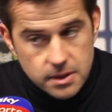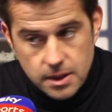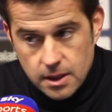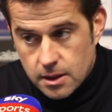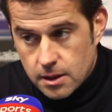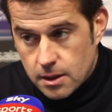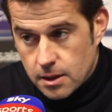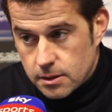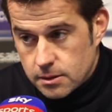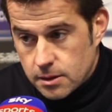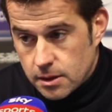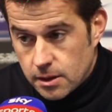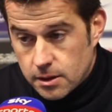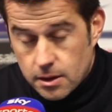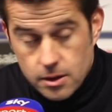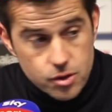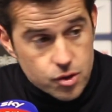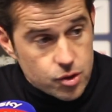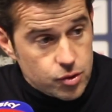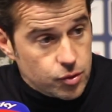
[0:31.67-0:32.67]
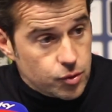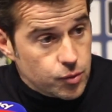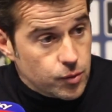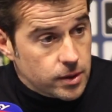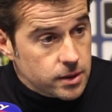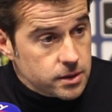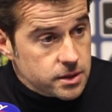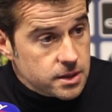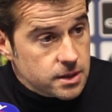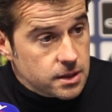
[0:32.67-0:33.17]
Uh, they didn't shoot
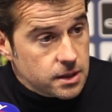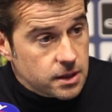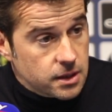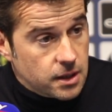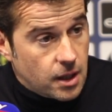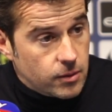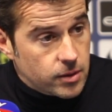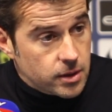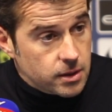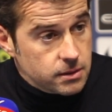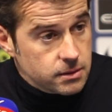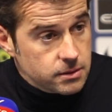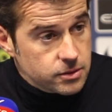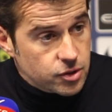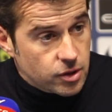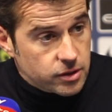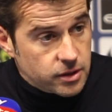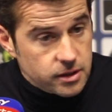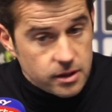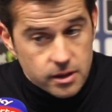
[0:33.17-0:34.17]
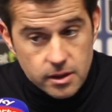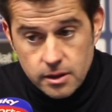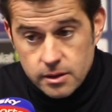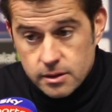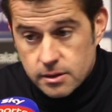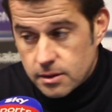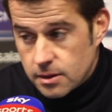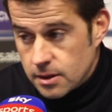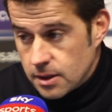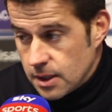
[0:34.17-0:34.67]
once in our. Jordan
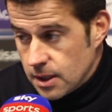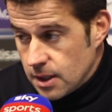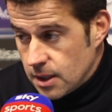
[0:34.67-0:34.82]
didn't.